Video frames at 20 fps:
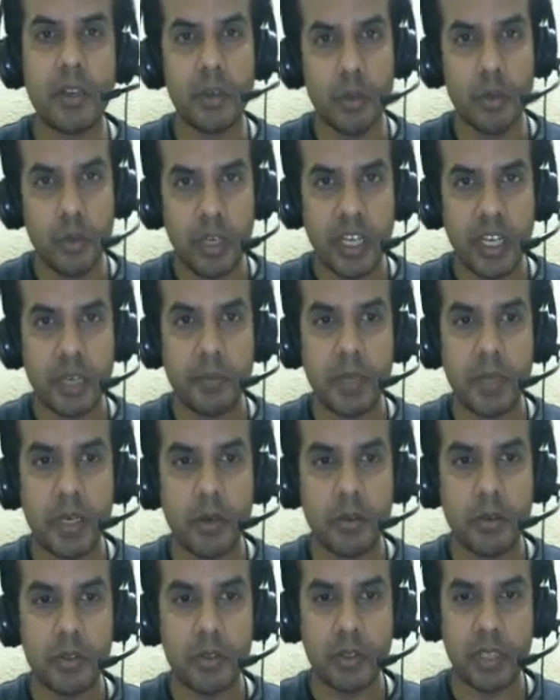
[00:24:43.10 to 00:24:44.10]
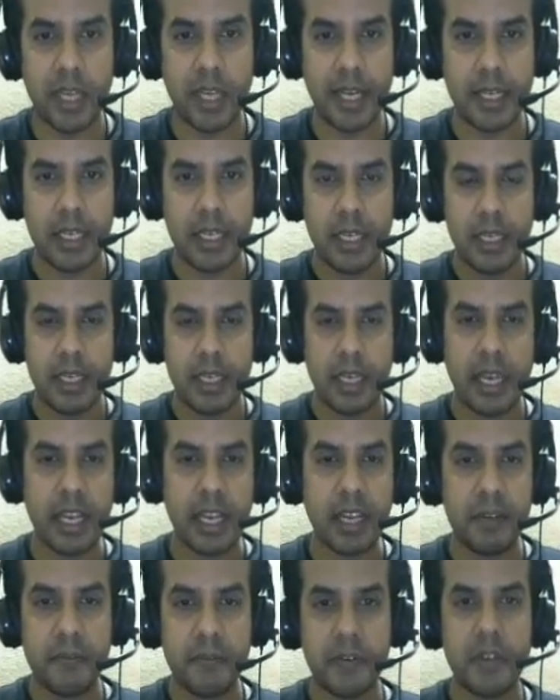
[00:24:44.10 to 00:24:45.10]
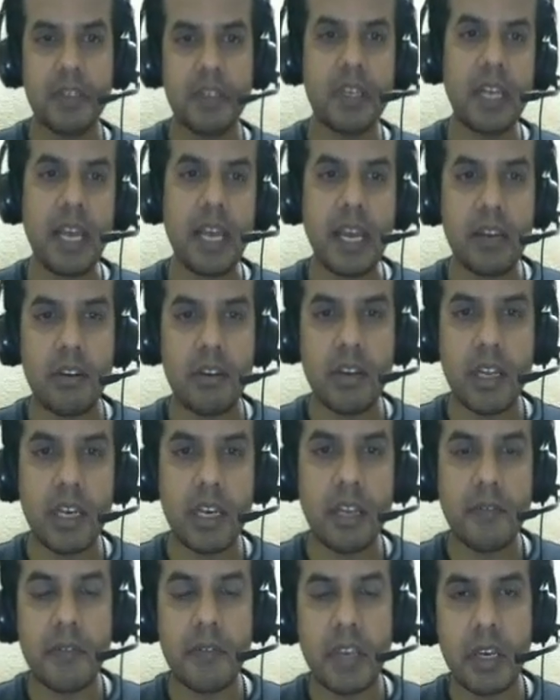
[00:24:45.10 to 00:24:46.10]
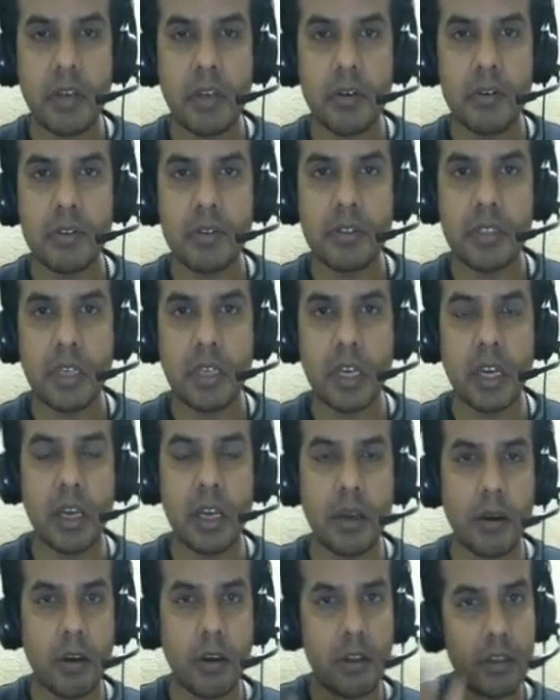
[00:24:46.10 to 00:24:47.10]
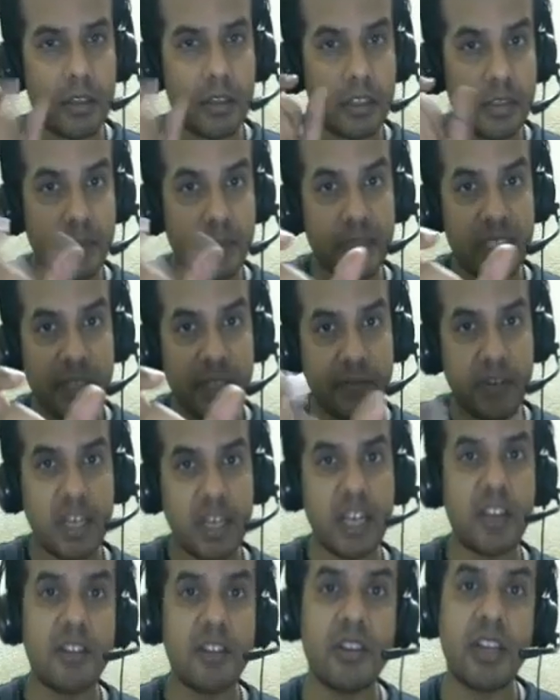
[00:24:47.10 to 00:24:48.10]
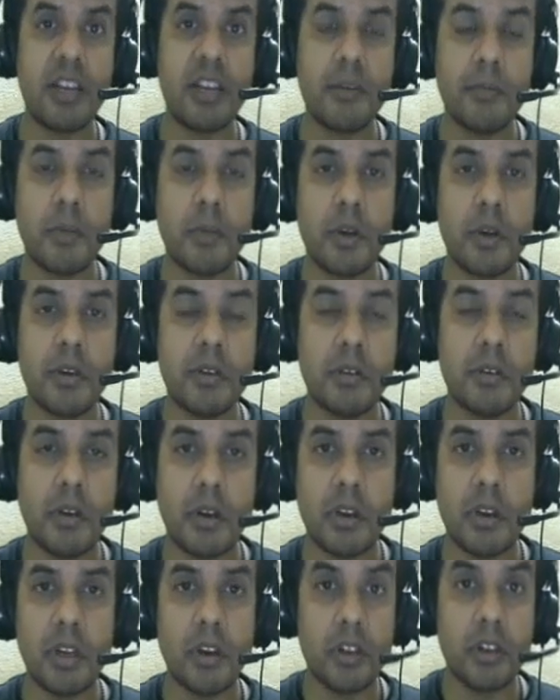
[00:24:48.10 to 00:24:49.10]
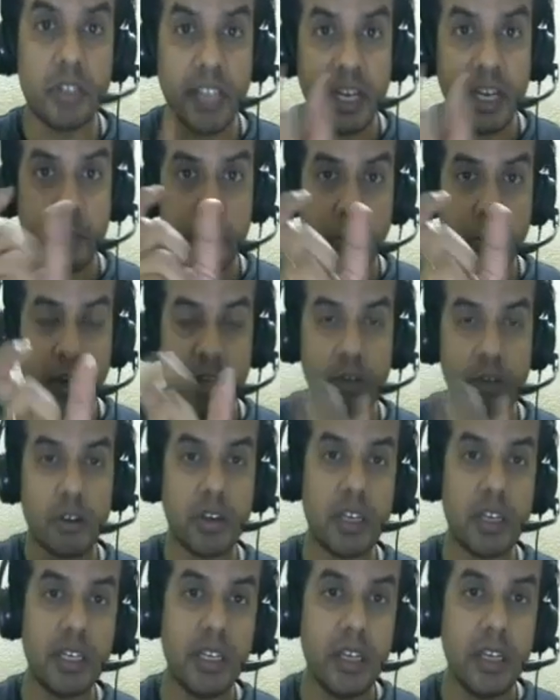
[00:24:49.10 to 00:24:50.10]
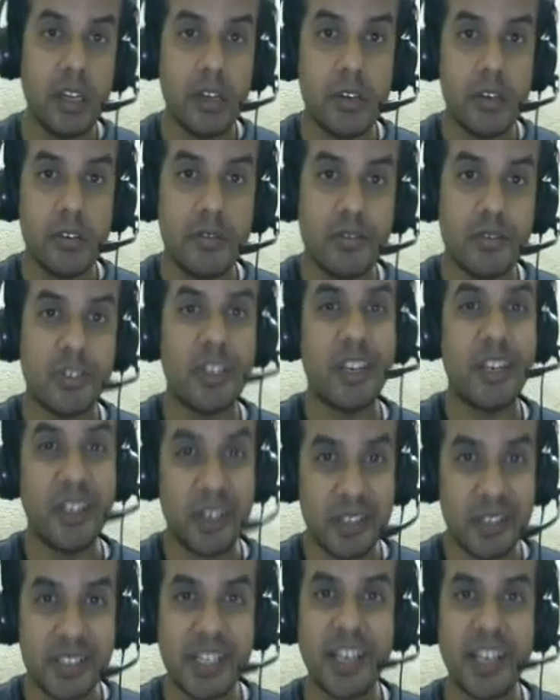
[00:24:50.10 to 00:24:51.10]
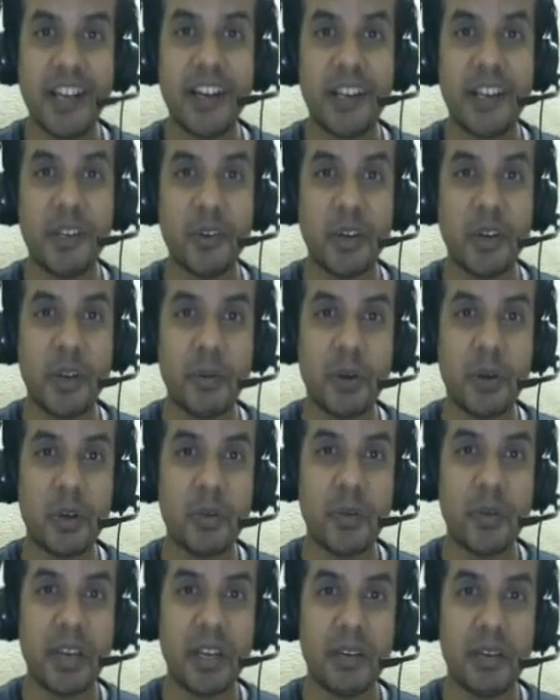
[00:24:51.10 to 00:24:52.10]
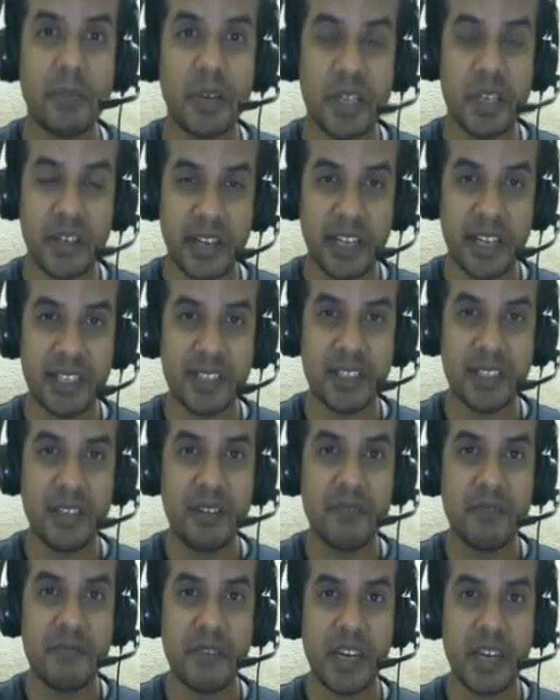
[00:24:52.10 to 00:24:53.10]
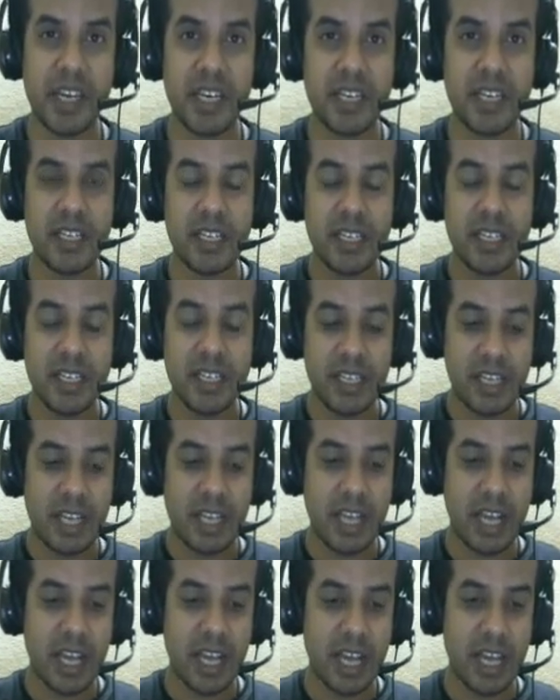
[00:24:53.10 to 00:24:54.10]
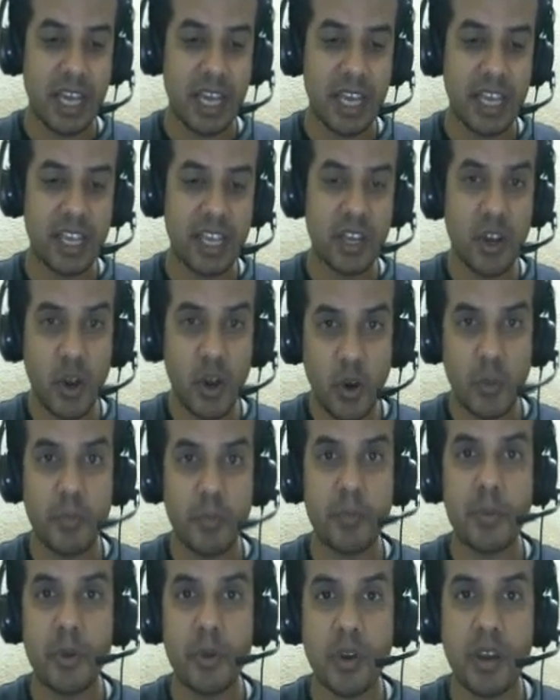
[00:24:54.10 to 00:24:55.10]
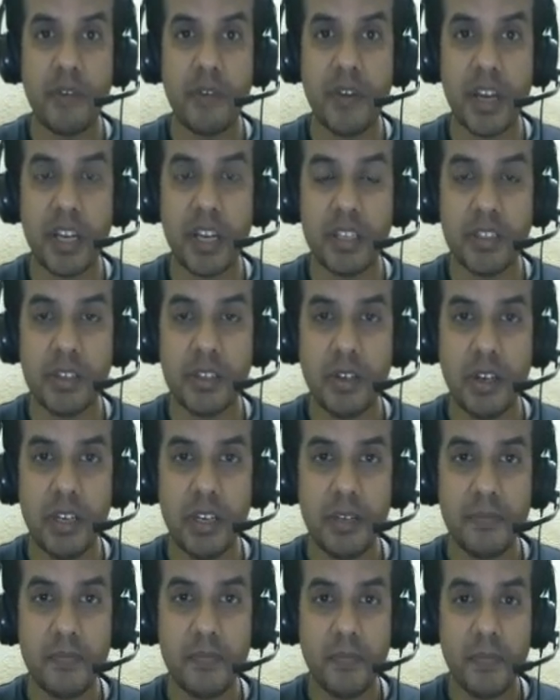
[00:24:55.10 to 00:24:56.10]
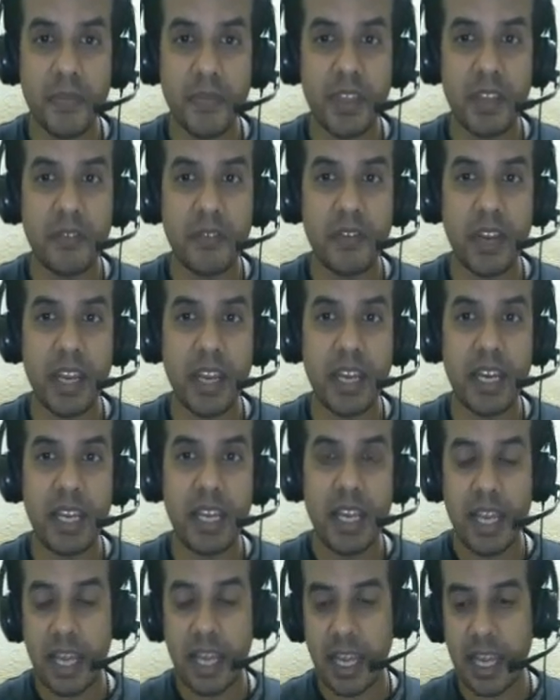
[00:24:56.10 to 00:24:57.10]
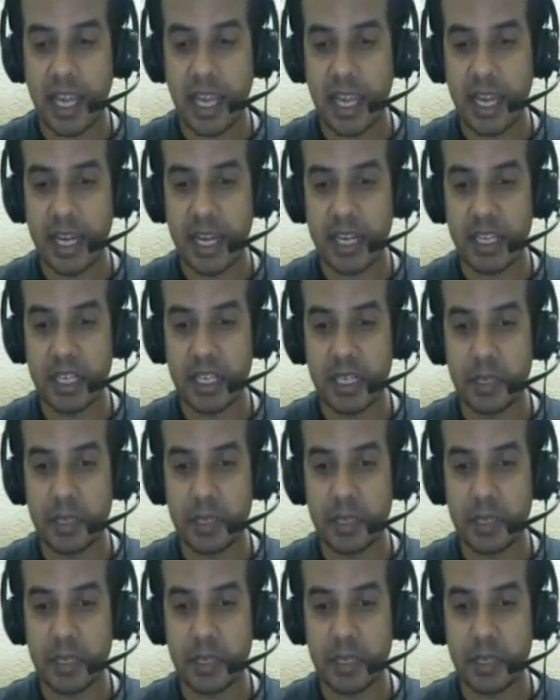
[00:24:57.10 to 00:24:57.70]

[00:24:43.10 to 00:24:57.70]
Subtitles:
do let me know so that I can further add on any videos on the specifically on that module or that point only, so that it is clear and you are able to make a better ads. Fine. I hope you have understood. Fine. And